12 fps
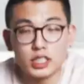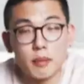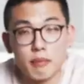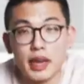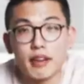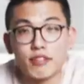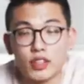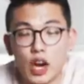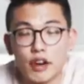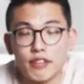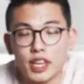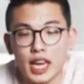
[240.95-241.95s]
just a main
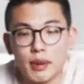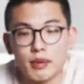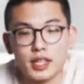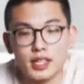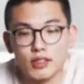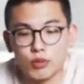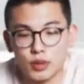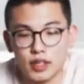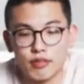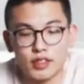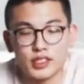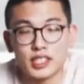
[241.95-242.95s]
photography camera is
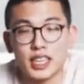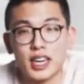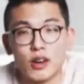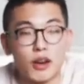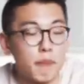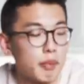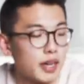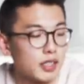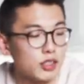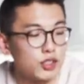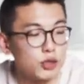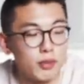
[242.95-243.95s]
really versatile
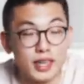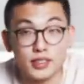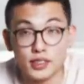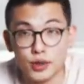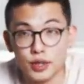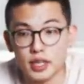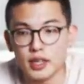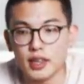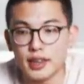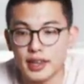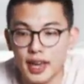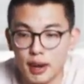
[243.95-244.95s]
compared to my Sony
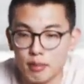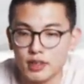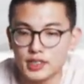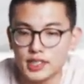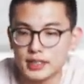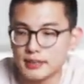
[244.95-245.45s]
cameras.